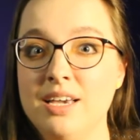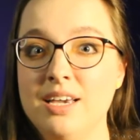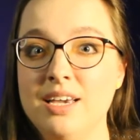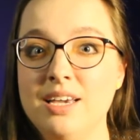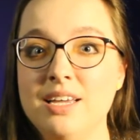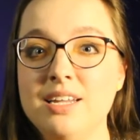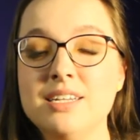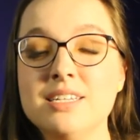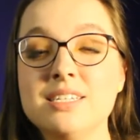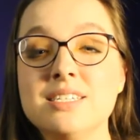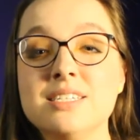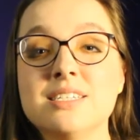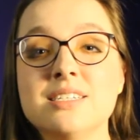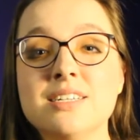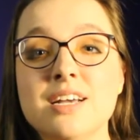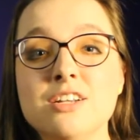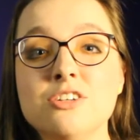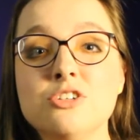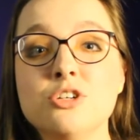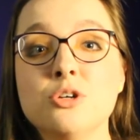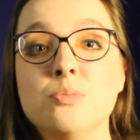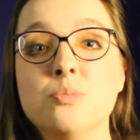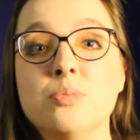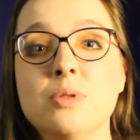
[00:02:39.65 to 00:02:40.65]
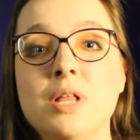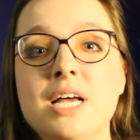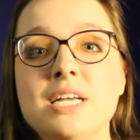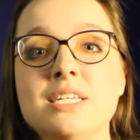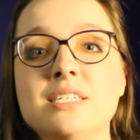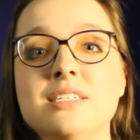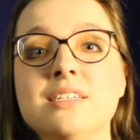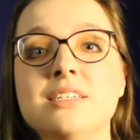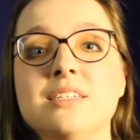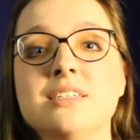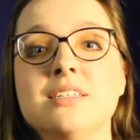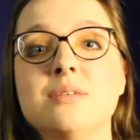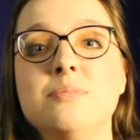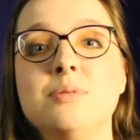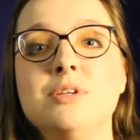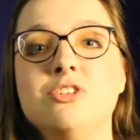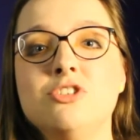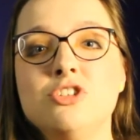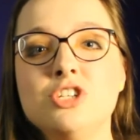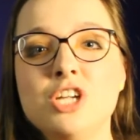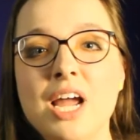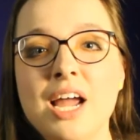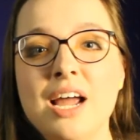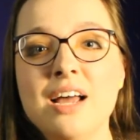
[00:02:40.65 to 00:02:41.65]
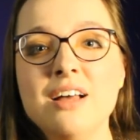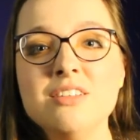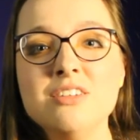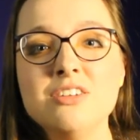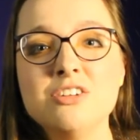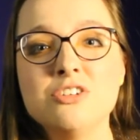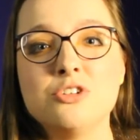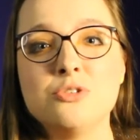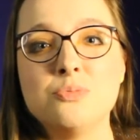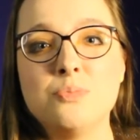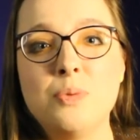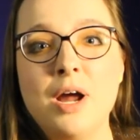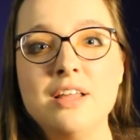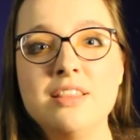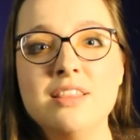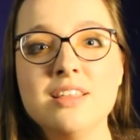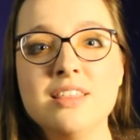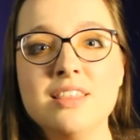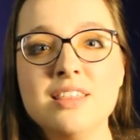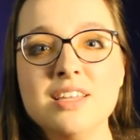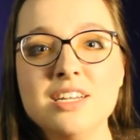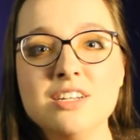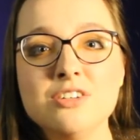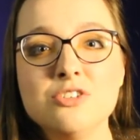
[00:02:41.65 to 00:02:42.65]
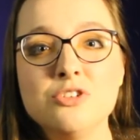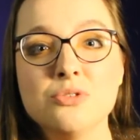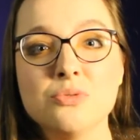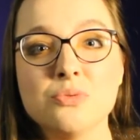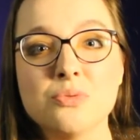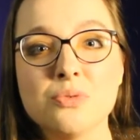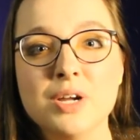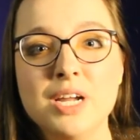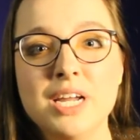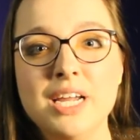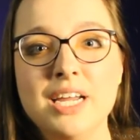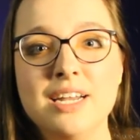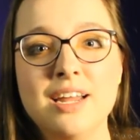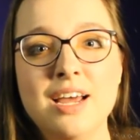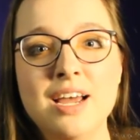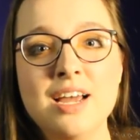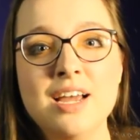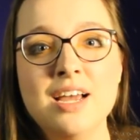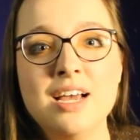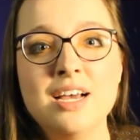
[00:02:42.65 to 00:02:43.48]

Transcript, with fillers: It is such a blessing to be challenged by the things you read,